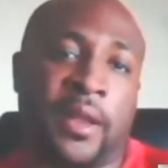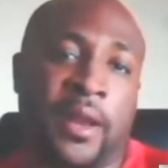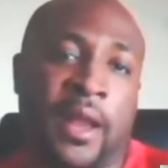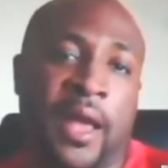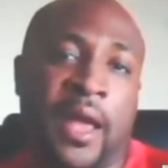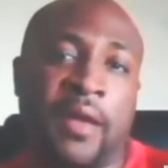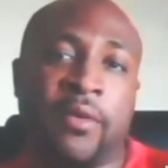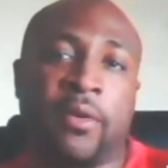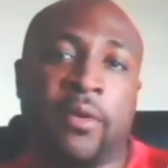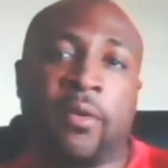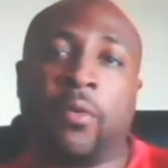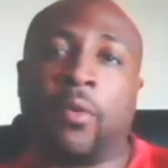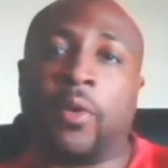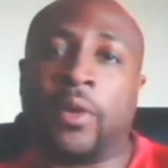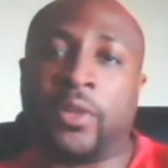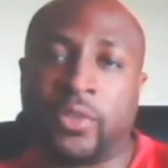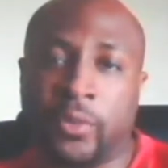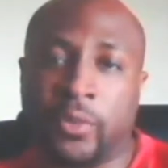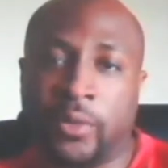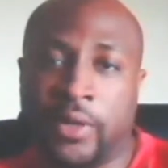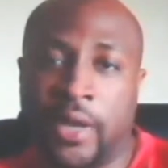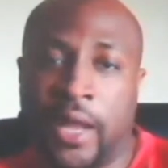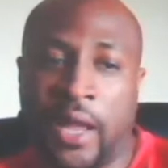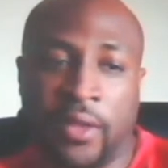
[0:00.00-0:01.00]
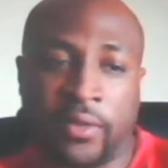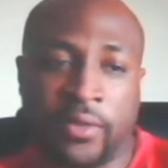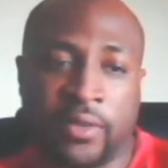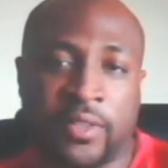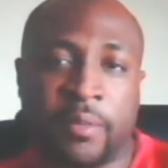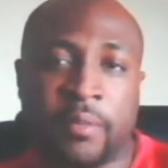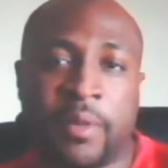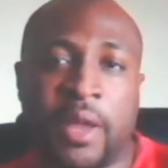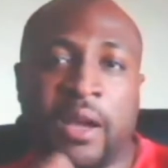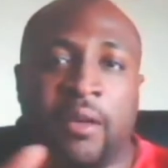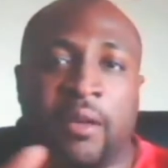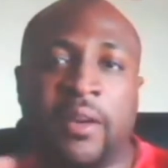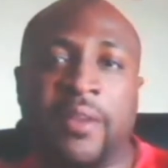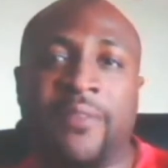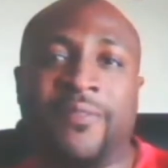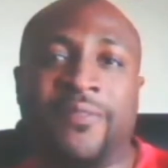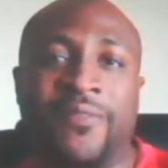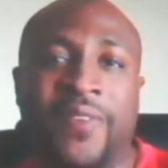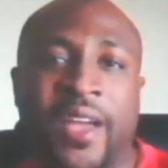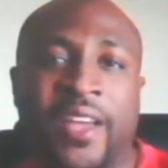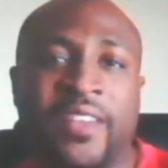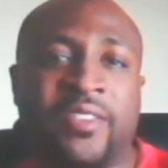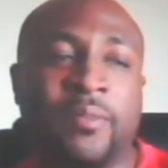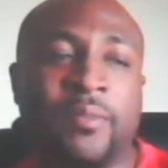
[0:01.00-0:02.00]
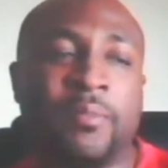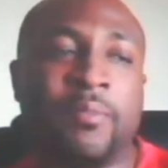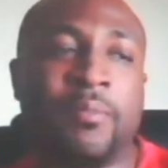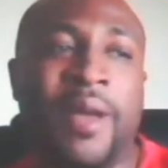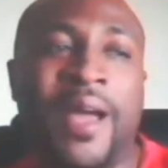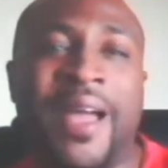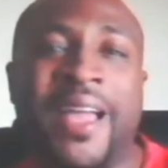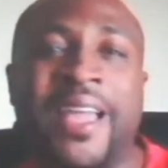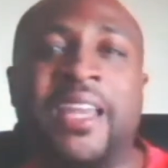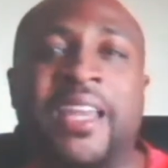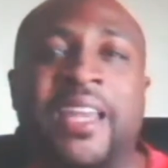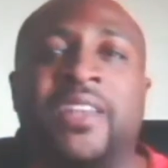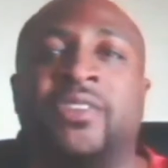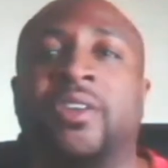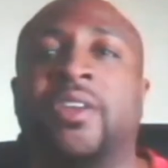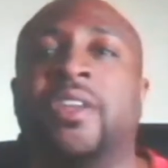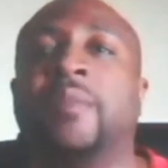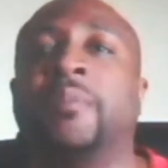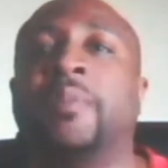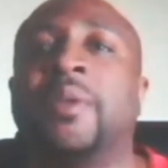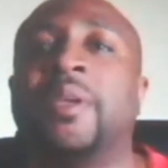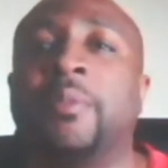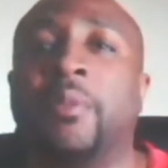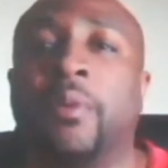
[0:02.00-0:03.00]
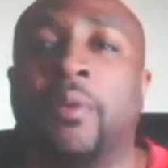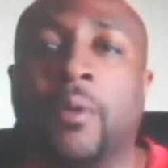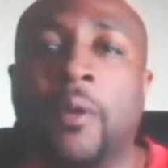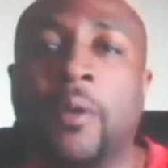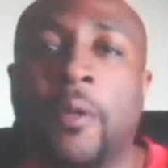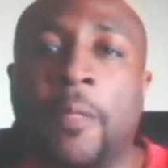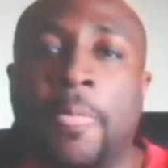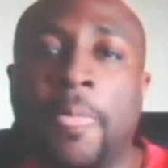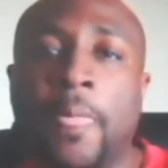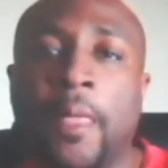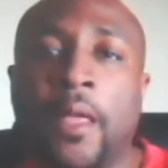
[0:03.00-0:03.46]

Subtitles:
I don't want to announce because I'm not going to invest my energy in people